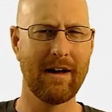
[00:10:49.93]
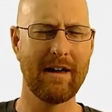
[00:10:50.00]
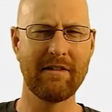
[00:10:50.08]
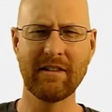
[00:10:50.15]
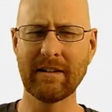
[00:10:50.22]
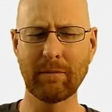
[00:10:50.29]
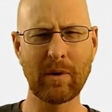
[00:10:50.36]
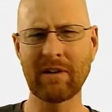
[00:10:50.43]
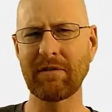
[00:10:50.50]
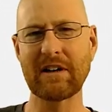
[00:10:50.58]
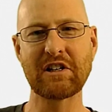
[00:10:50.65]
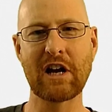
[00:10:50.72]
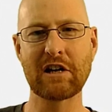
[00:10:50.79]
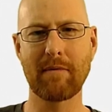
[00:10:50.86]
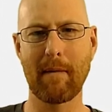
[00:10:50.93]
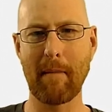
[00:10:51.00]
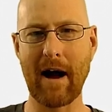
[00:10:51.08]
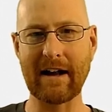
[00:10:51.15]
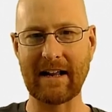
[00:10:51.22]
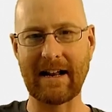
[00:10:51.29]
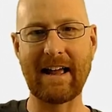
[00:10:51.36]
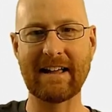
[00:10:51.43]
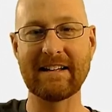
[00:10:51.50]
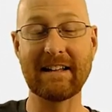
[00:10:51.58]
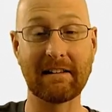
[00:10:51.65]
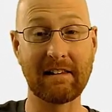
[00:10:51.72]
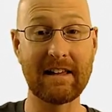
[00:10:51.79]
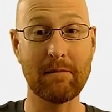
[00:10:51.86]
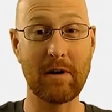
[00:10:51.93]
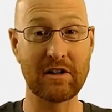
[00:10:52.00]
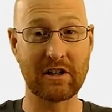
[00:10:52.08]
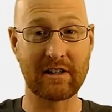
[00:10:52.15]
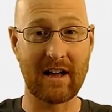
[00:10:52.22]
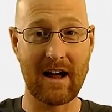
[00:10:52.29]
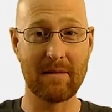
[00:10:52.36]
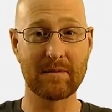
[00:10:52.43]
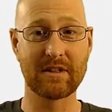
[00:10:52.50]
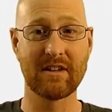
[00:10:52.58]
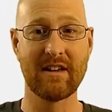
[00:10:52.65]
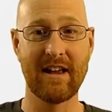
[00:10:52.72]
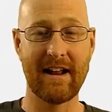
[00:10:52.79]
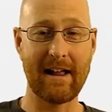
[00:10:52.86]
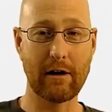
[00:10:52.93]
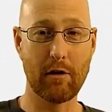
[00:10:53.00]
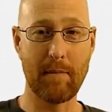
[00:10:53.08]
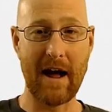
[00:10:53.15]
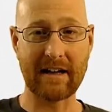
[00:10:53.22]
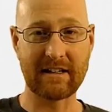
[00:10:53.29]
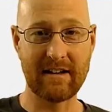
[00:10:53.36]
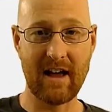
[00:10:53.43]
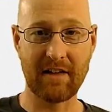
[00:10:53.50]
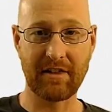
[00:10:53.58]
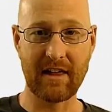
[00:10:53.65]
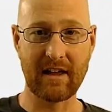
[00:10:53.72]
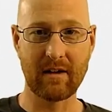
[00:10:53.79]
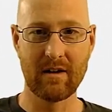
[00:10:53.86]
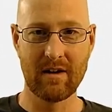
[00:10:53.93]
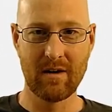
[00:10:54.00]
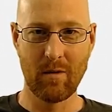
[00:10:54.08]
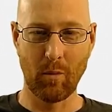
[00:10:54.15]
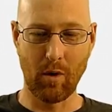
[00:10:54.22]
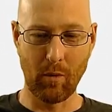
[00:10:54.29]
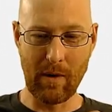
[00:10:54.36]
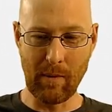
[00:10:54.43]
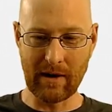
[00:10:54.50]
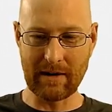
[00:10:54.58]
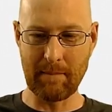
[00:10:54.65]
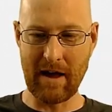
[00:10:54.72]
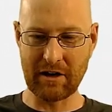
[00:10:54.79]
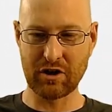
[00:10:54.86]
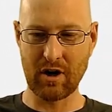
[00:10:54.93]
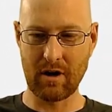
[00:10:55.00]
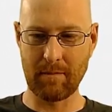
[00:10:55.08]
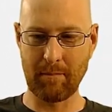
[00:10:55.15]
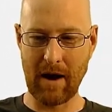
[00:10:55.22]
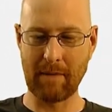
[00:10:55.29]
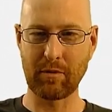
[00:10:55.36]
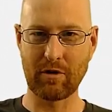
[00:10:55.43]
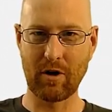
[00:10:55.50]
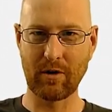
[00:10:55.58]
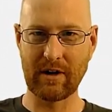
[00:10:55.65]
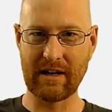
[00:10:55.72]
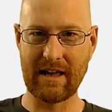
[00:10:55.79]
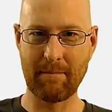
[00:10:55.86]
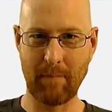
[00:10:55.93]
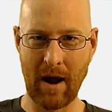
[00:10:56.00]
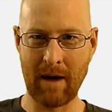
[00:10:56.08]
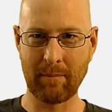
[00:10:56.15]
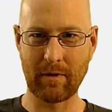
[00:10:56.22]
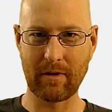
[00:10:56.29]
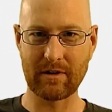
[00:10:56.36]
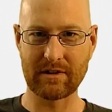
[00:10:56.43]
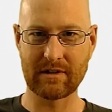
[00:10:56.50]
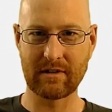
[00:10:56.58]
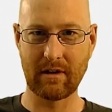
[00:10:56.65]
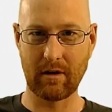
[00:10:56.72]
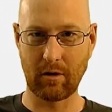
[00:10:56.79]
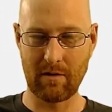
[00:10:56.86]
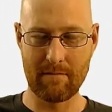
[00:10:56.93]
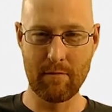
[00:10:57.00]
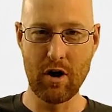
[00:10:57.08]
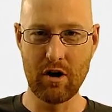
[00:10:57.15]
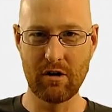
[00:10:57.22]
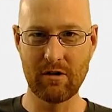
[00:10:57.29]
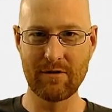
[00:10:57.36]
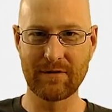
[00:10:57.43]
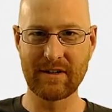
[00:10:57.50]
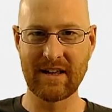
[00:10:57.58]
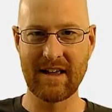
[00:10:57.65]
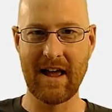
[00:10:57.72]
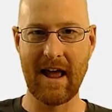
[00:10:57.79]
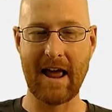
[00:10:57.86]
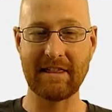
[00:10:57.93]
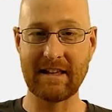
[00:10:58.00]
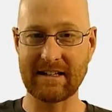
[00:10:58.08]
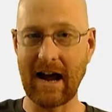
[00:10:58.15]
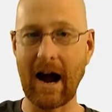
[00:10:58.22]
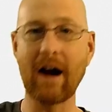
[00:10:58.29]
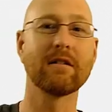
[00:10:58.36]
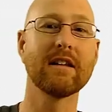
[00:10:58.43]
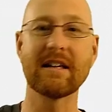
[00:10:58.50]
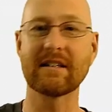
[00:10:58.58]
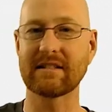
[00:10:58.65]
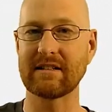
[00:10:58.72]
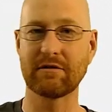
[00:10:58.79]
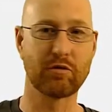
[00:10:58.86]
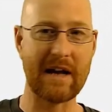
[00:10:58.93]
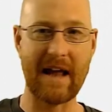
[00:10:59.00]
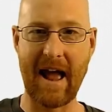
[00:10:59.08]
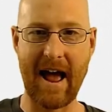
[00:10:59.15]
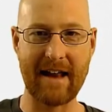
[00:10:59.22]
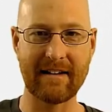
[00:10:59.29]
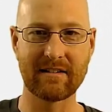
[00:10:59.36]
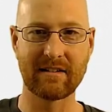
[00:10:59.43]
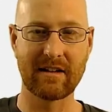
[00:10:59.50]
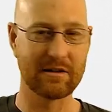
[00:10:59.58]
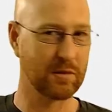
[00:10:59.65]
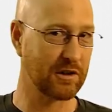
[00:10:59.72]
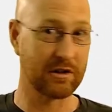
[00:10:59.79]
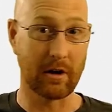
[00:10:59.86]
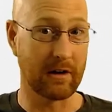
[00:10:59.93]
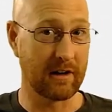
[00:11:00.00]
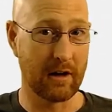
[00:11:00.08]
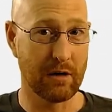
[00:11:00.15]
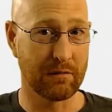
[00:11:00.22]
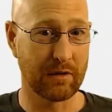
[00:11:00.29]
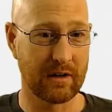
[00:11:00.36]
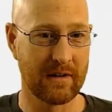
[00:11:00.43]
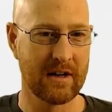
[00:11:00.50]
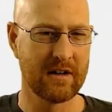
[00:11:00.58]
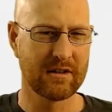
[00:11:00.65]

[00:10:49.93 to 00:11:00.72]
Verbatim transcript: And then what if I change my mind and I hit delete a bunch of times and I go back to nothing? Well, we want to make sure pepperoni and peppers are removed and the entire list is re-added because we're starting over.